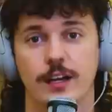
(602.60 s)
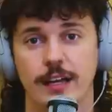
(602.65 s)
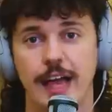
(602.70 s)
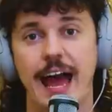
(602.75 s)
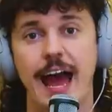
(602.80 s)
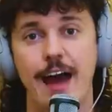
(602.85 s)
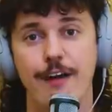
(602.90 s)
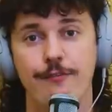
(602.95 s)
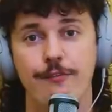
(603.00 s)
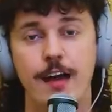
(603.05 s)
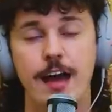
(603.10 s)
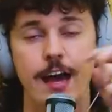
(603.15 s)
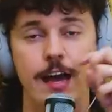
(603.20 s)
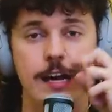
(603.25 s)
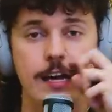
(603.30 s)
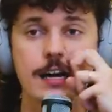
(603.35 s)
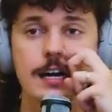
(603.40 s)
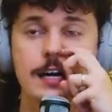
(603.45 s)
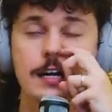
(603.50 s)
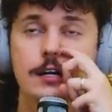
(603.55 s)

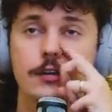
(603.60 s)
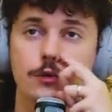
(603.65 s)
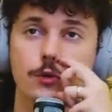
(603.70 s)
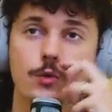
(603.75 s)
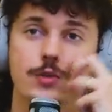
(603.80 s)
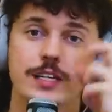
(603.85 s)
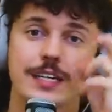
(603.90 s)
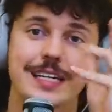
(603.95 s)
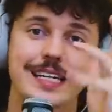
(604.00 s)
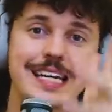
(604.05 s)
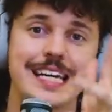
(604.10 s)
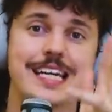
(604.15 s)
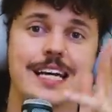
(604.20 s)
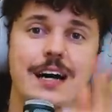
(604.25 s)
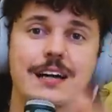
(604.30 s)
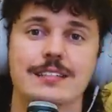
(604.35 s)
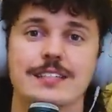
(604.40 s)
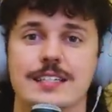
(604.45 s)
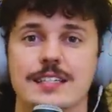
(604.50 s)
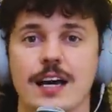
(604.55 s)
cafe, there was a
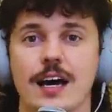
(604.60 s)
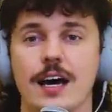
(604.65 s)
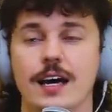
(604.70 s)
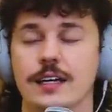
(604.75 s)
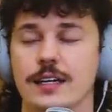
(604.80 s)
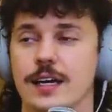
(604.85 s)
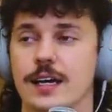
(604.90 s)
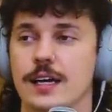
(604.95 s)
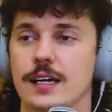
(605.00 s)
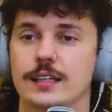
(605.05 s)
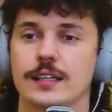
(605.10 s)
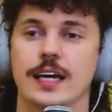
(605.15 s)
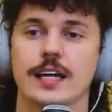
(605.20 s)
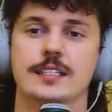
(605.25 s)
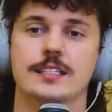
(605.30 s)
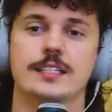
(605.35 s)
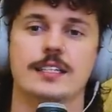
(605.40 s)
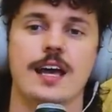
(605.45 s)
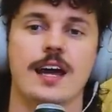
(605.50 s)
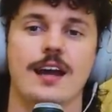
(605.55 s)
neon sign
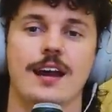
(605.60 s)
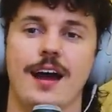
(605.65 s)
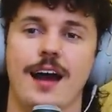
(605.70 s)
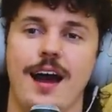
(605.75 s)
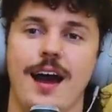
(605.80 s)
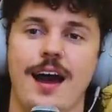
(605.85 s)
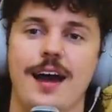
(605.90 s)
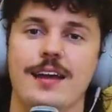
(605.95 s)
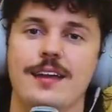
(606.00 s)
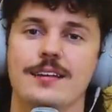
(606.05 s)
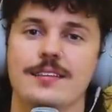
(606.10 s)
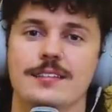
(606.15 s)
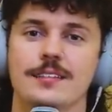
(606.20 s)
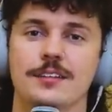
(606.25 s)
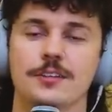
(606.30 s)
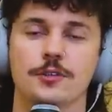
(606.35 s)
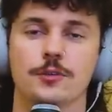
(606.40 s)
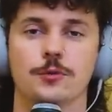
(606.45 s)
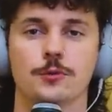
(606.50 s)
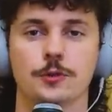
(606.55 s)
that said, "Highest
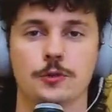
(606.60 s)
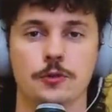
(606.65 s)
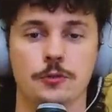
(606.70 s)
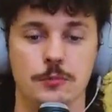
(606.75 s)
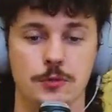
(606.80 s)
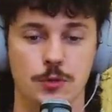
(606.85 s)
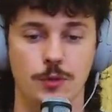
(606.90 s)
in the room."